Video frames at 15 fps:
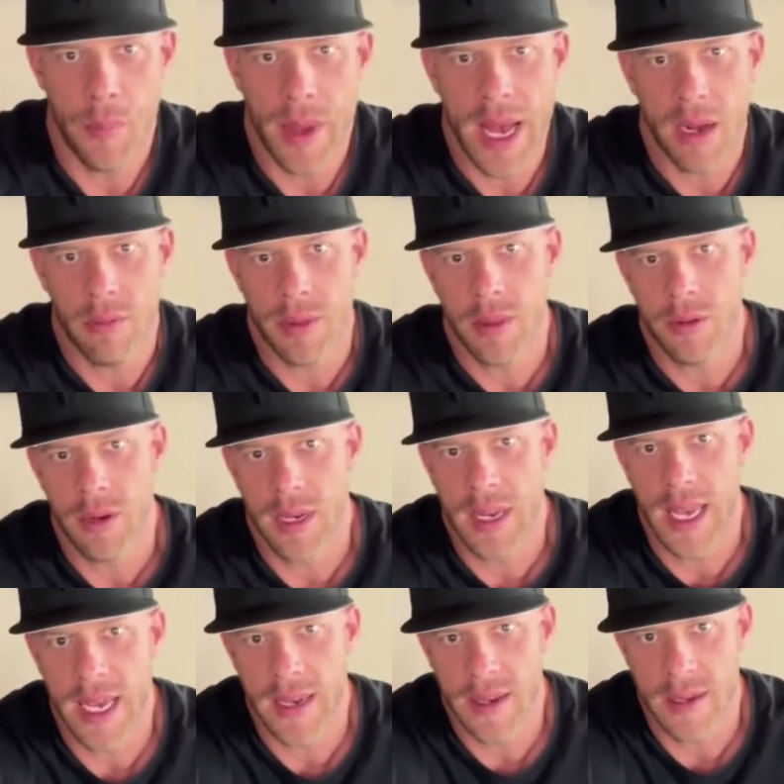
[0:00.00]
back with you
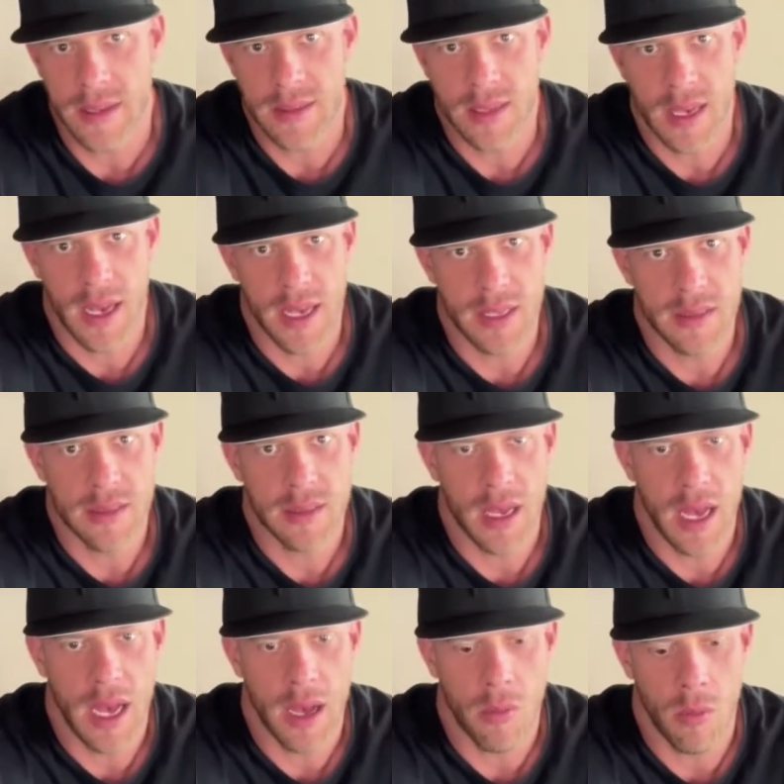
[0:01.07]
today to discuss uh,